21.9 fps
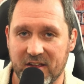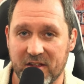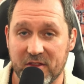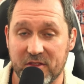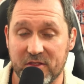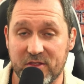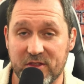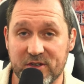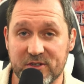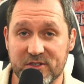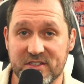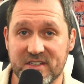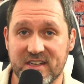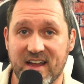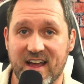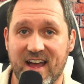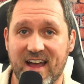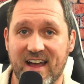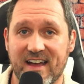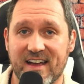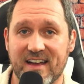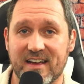There's
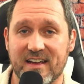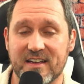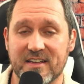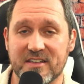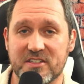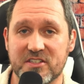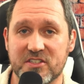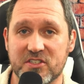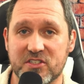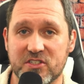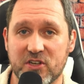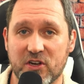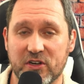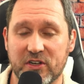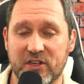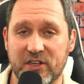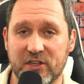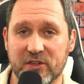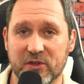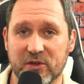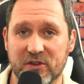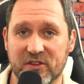not a
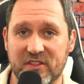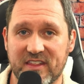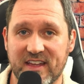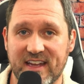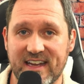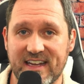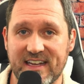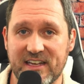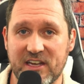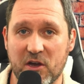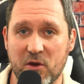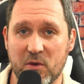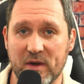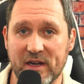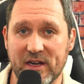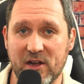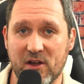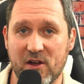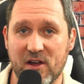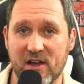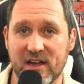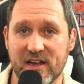circular thing going
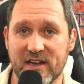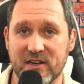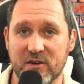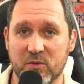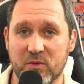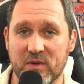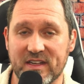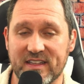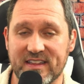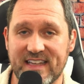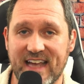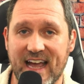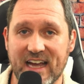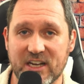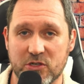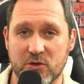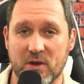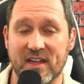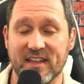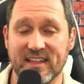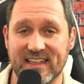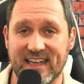on with the
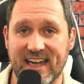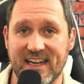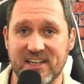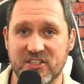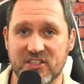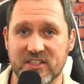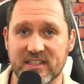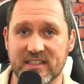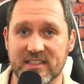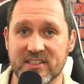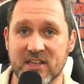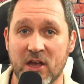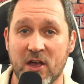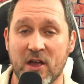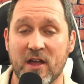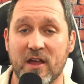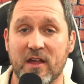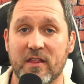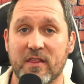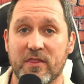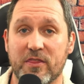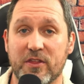actual allegations.
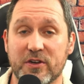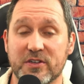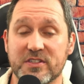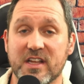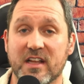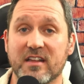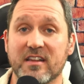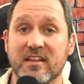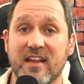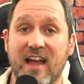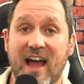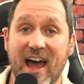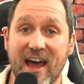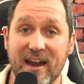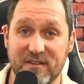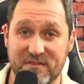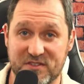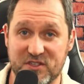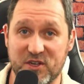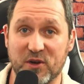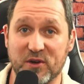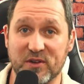There's a lot of
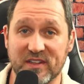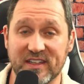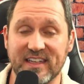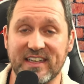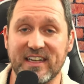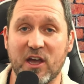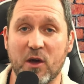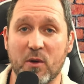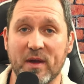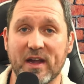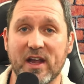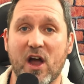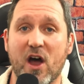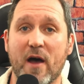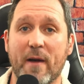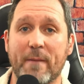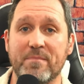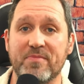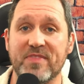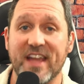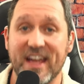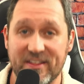circling going
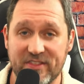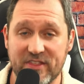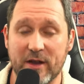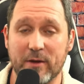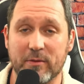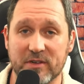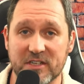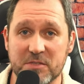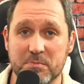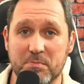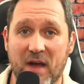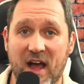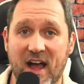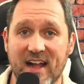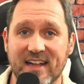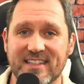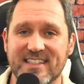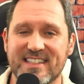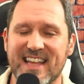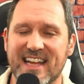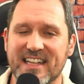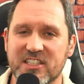on in their
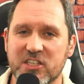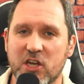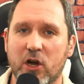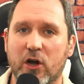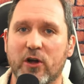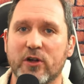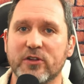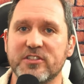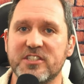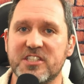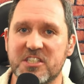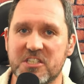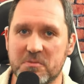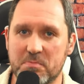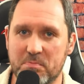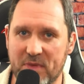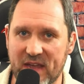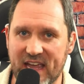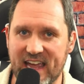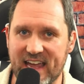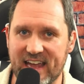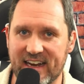response. That's called
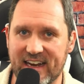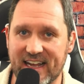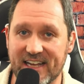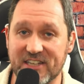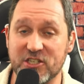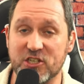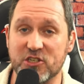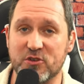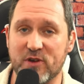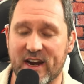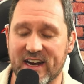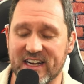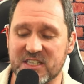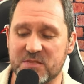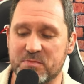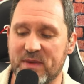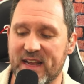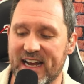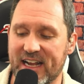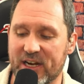spin, as you try to spin it,